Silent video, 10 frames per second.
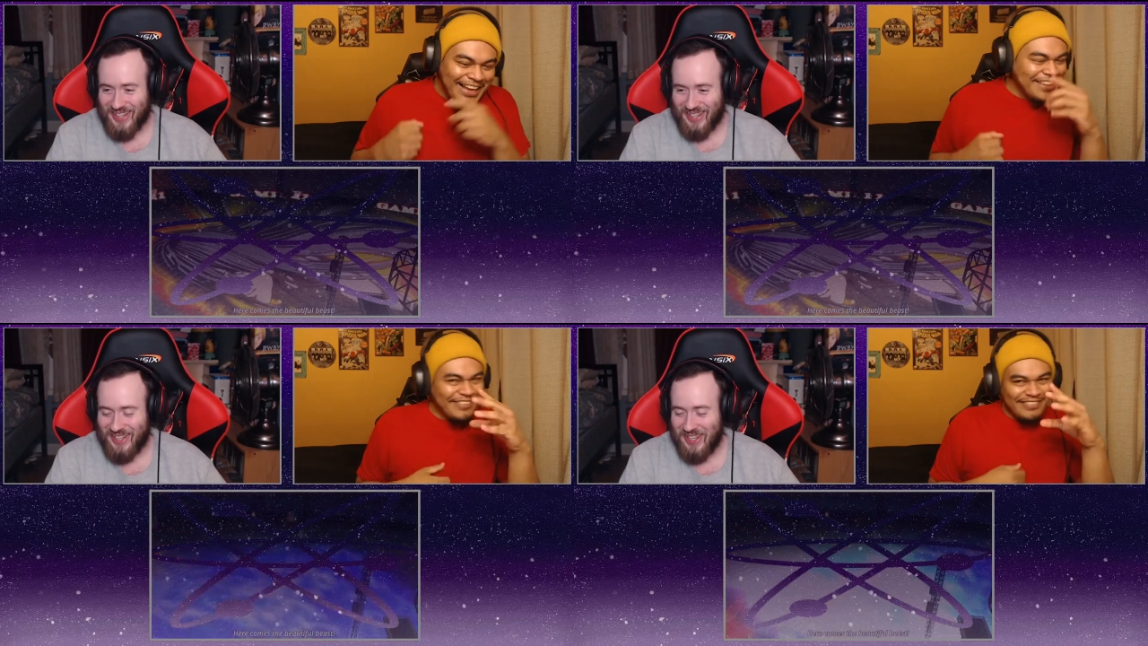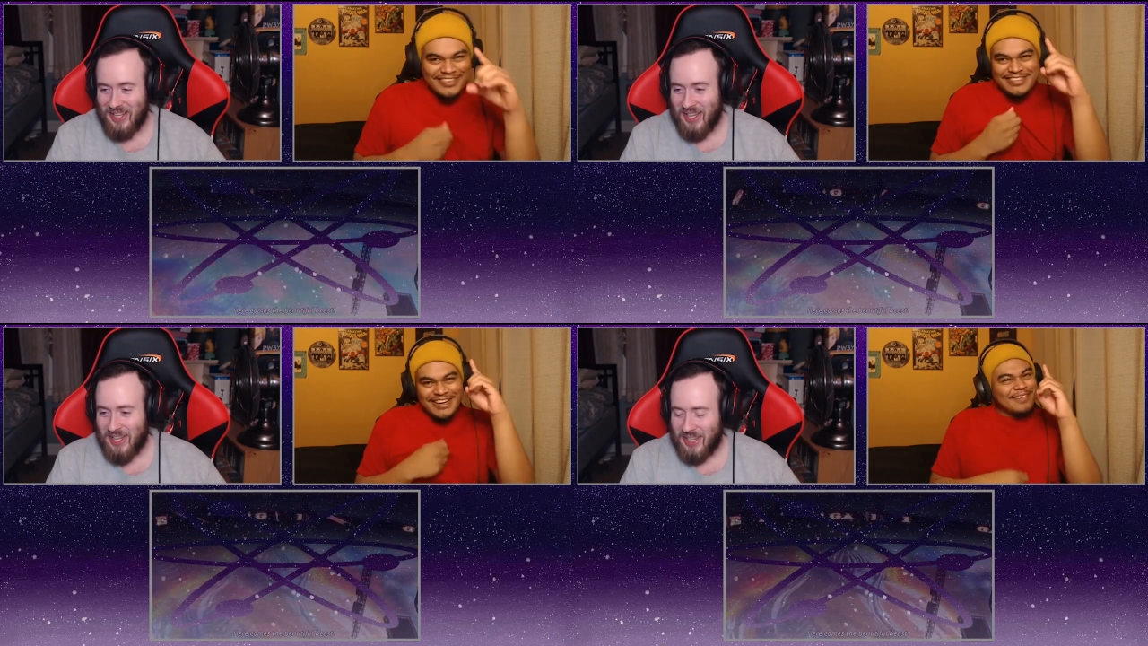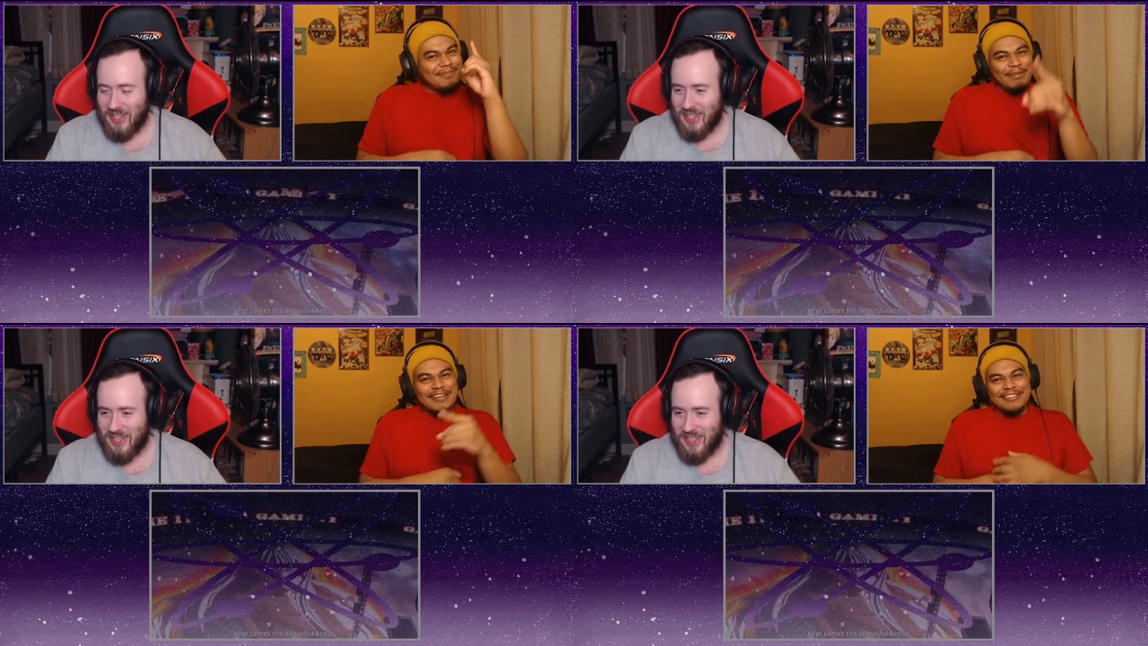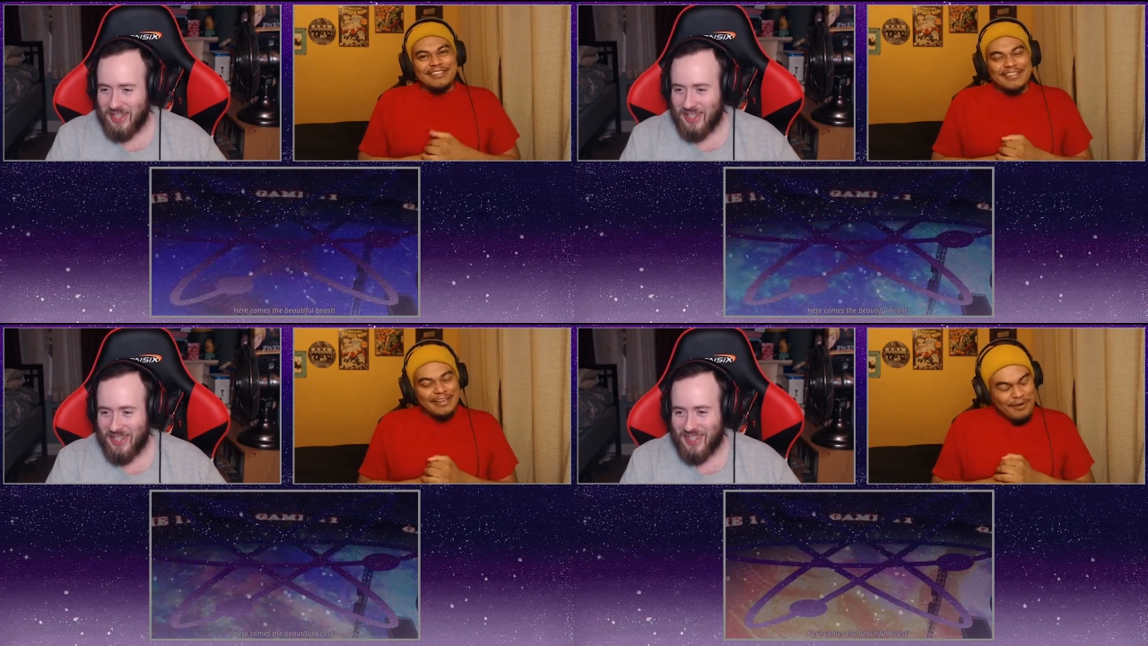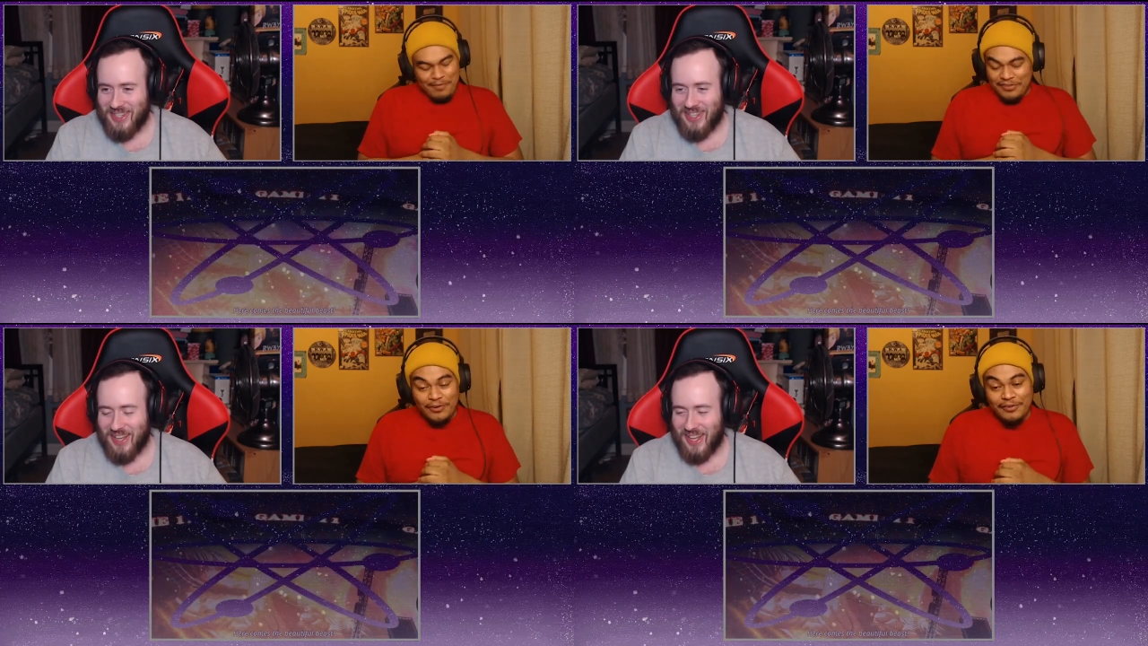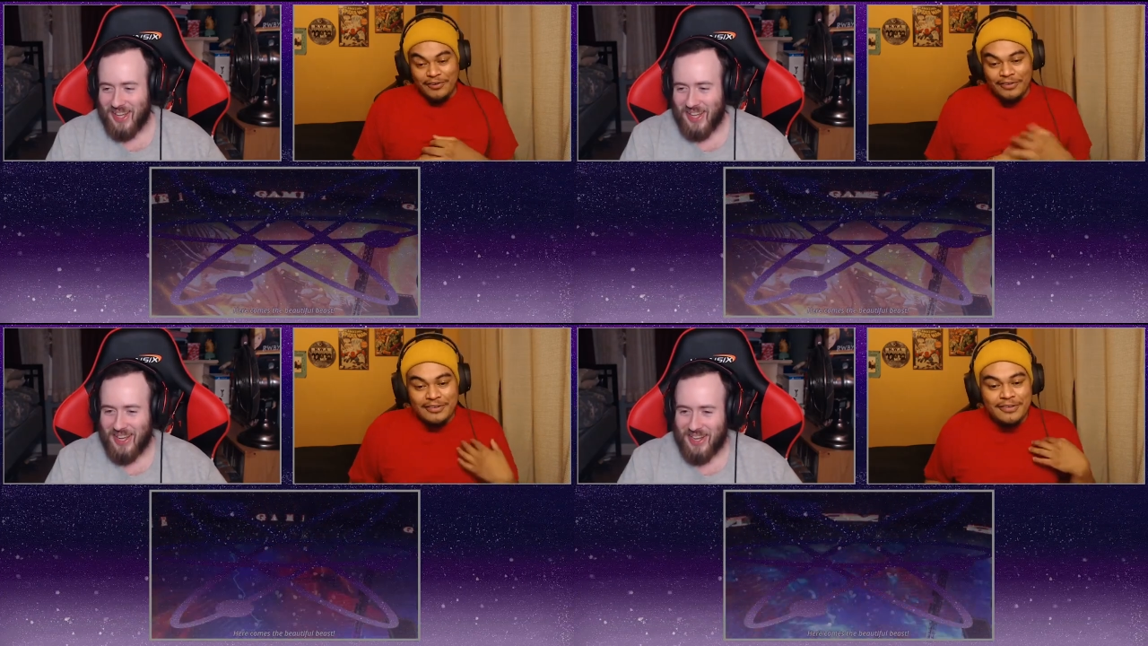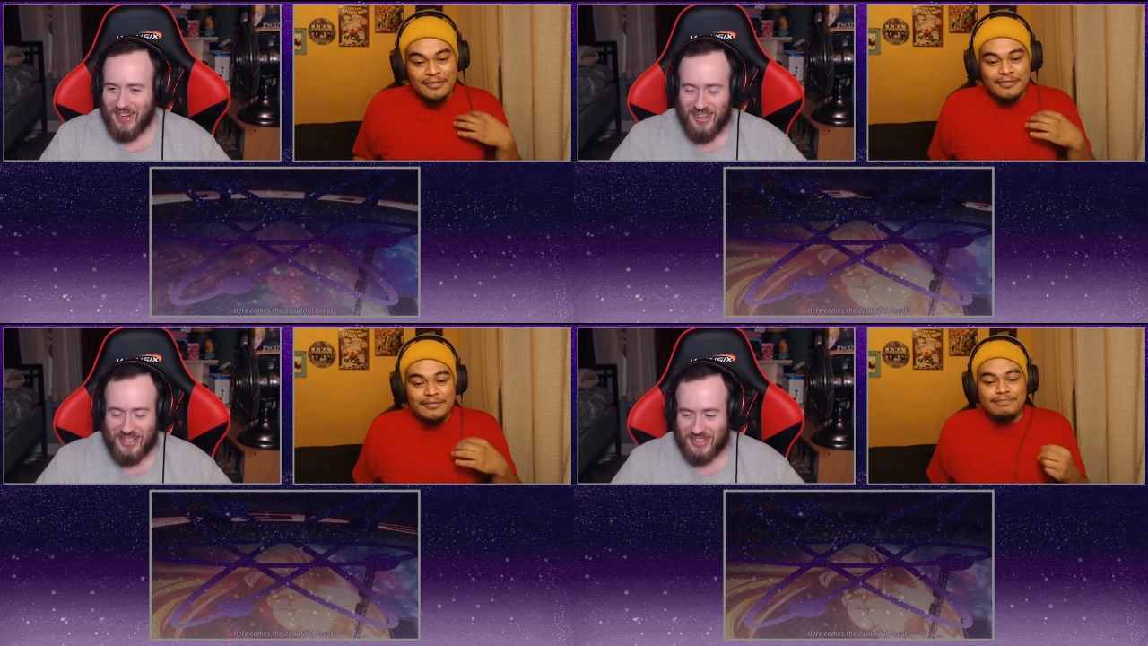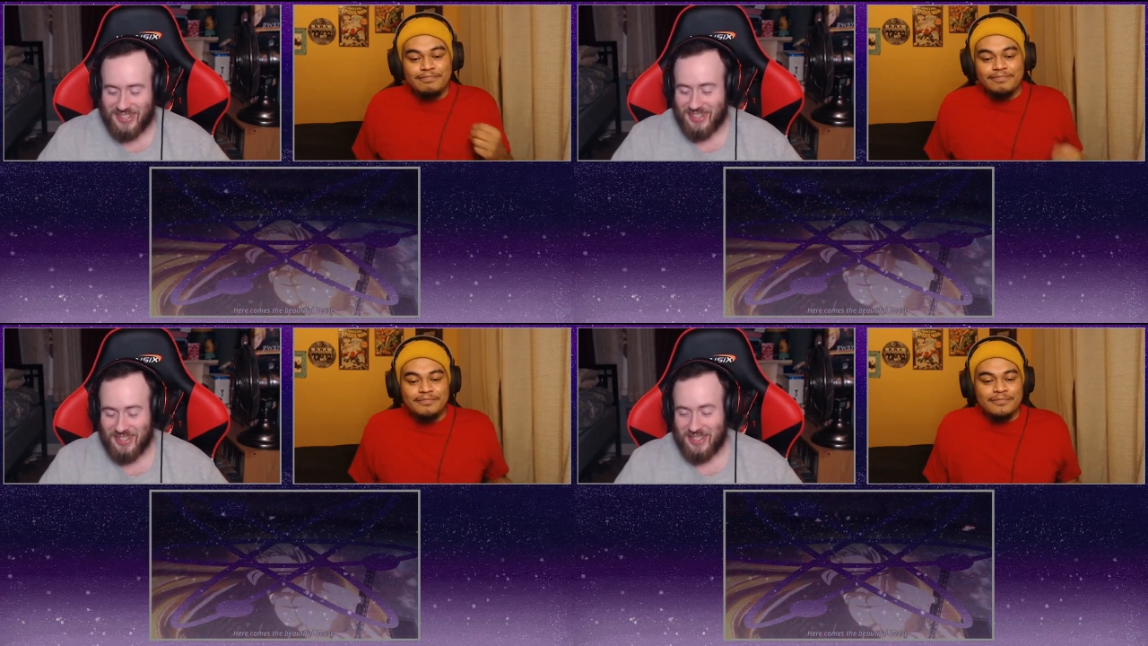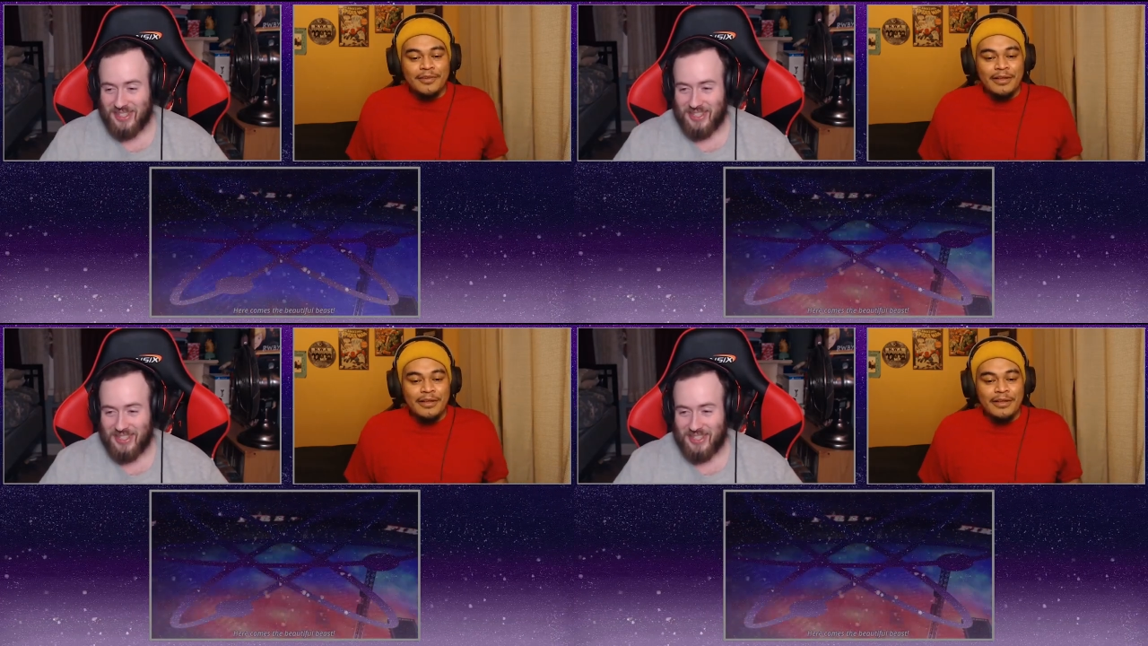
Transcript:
Speaker 1: the movie saw his picture. Like, well, it's over. It's...